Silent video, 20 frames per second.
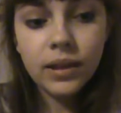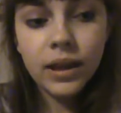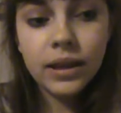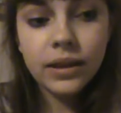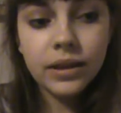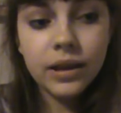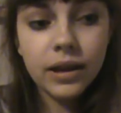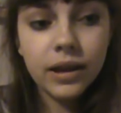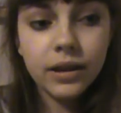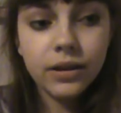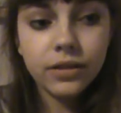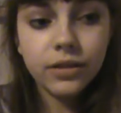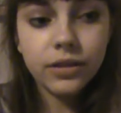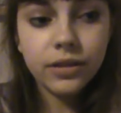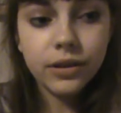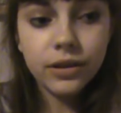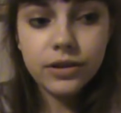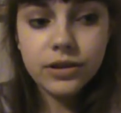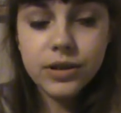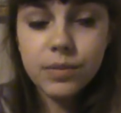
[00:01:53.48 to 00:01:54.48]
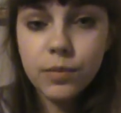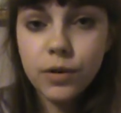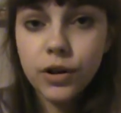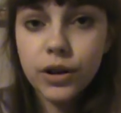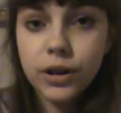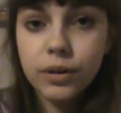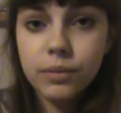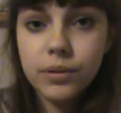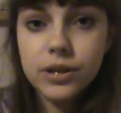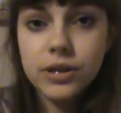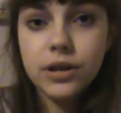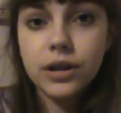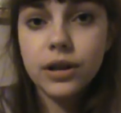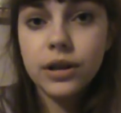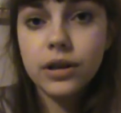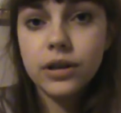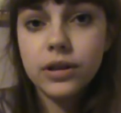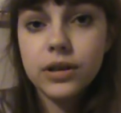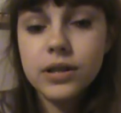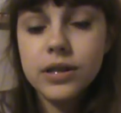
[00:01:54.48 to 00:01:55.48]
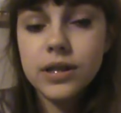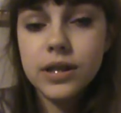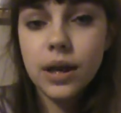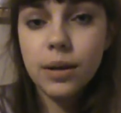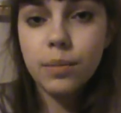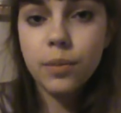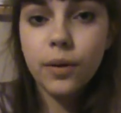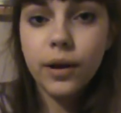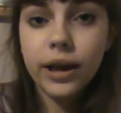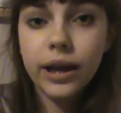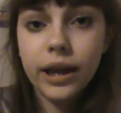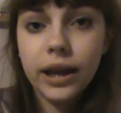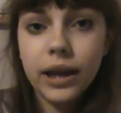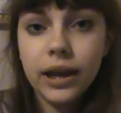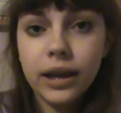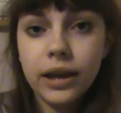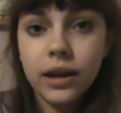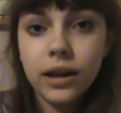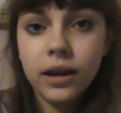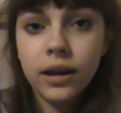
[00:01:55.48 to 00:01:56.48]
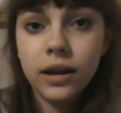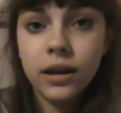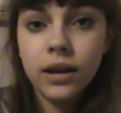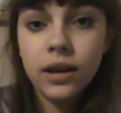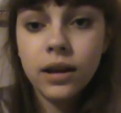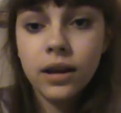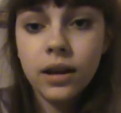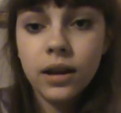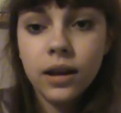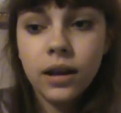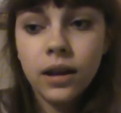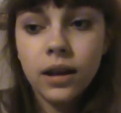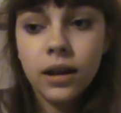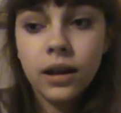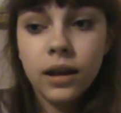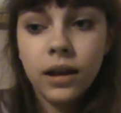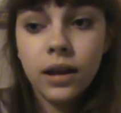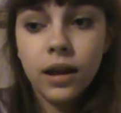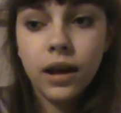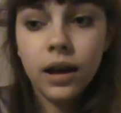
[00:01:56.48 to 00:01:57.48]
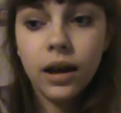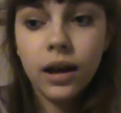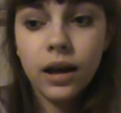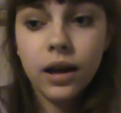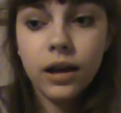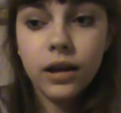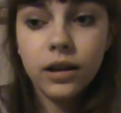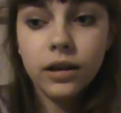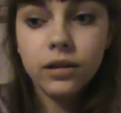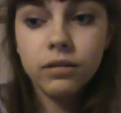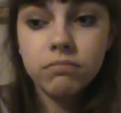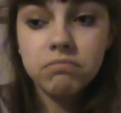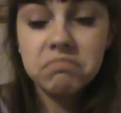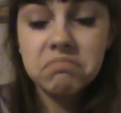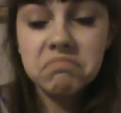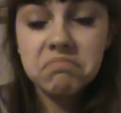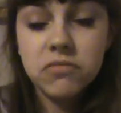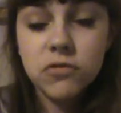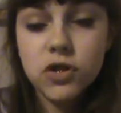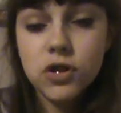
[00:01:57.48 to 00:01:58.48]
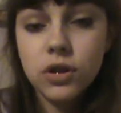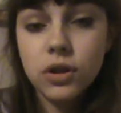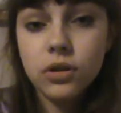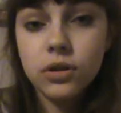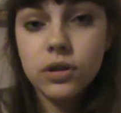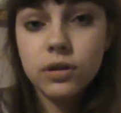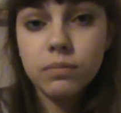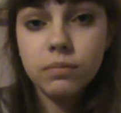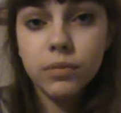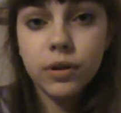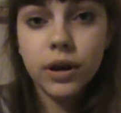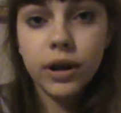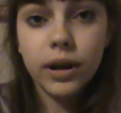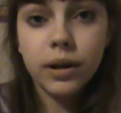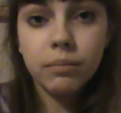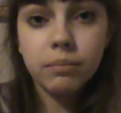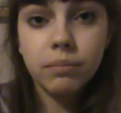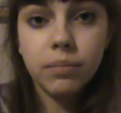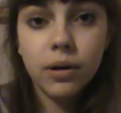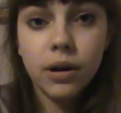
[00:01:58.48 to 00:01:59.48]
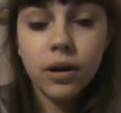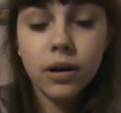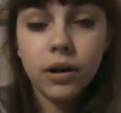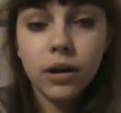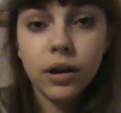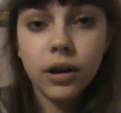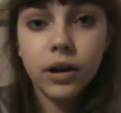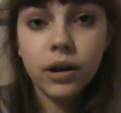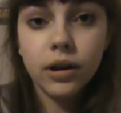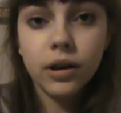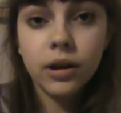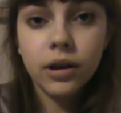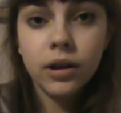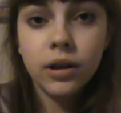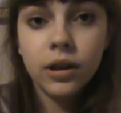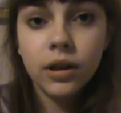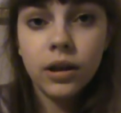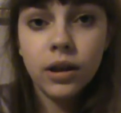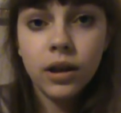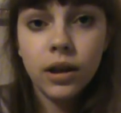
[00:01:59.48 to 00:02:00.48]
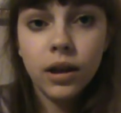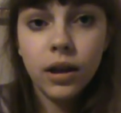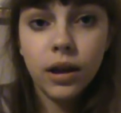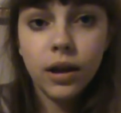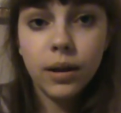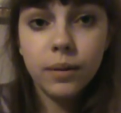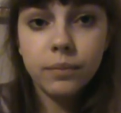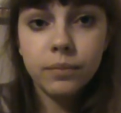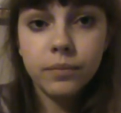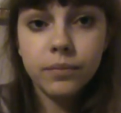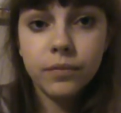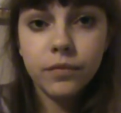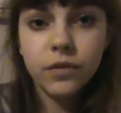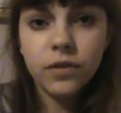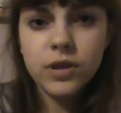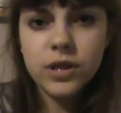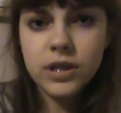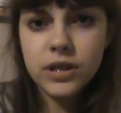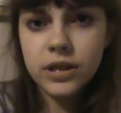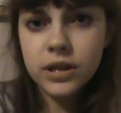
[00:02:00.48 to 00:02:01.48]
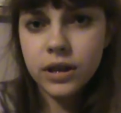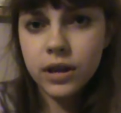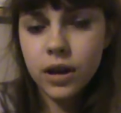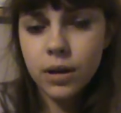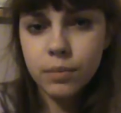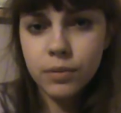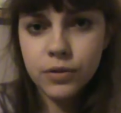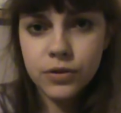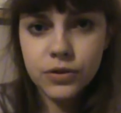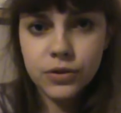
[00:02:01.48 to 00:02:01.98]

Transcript: And then Thursday morning we took the subway in, uh, Children Bryant Park, um, visited a couple